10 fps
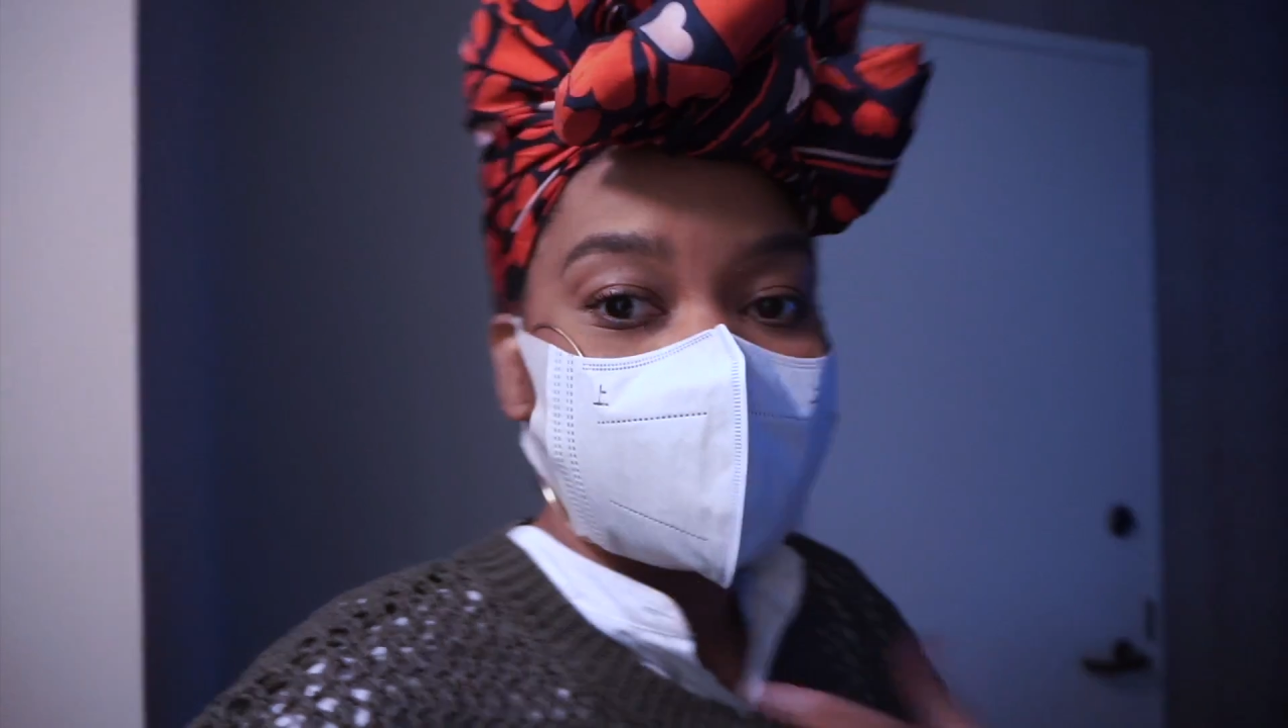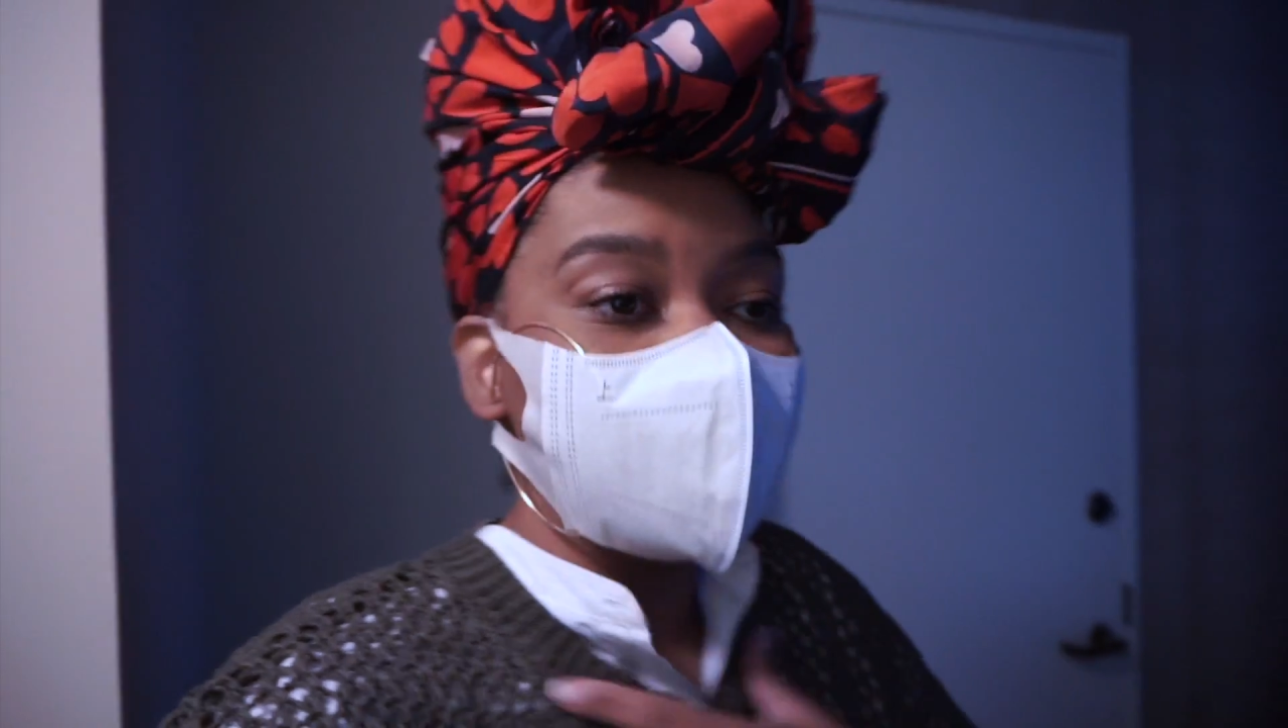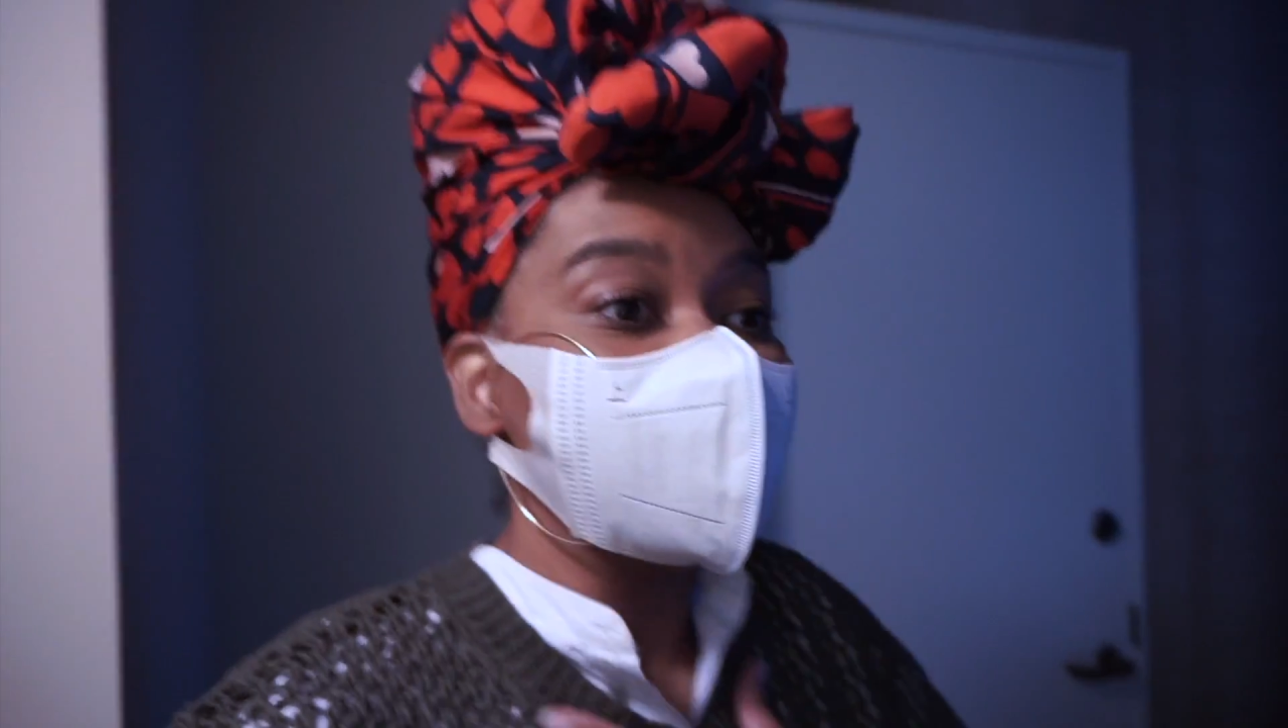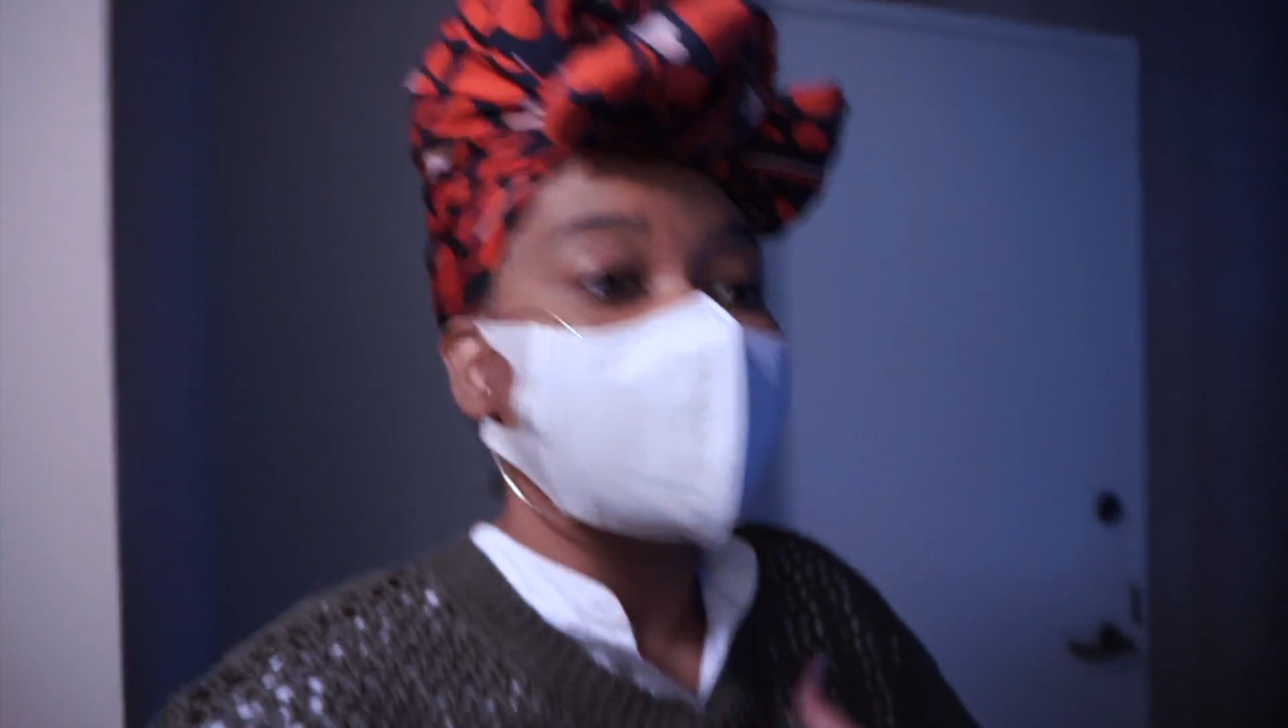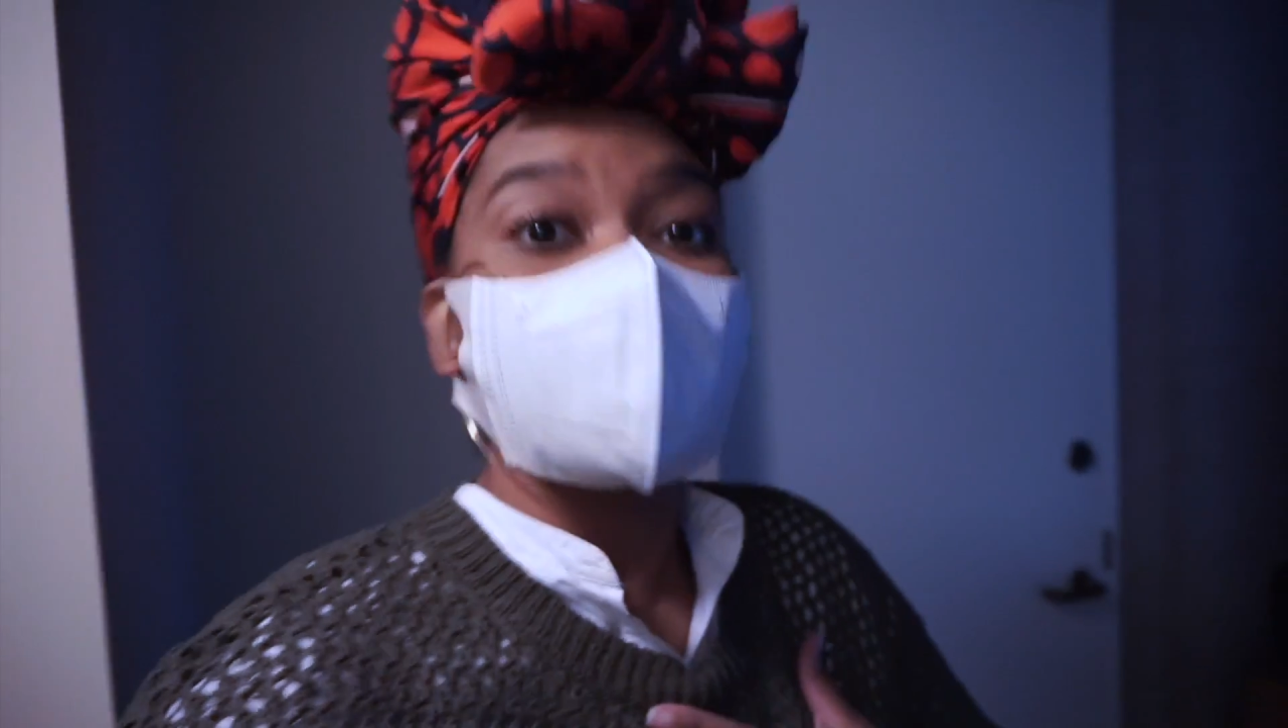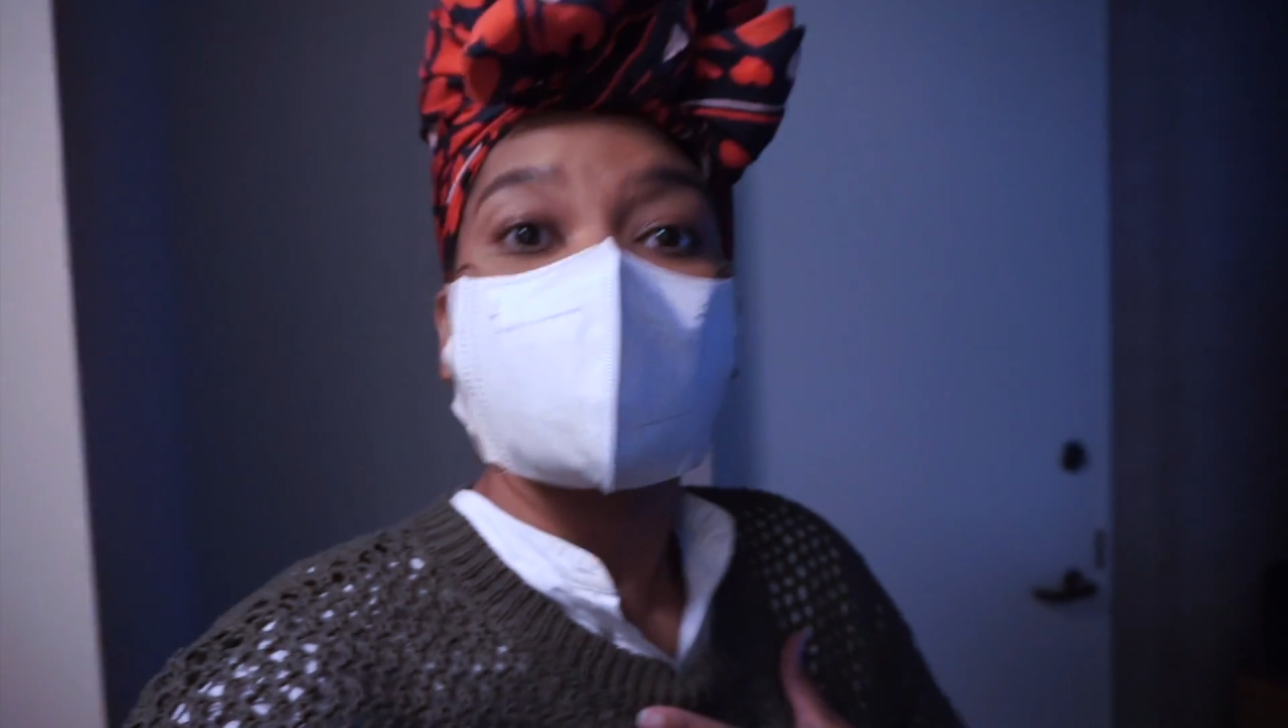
maybe I'm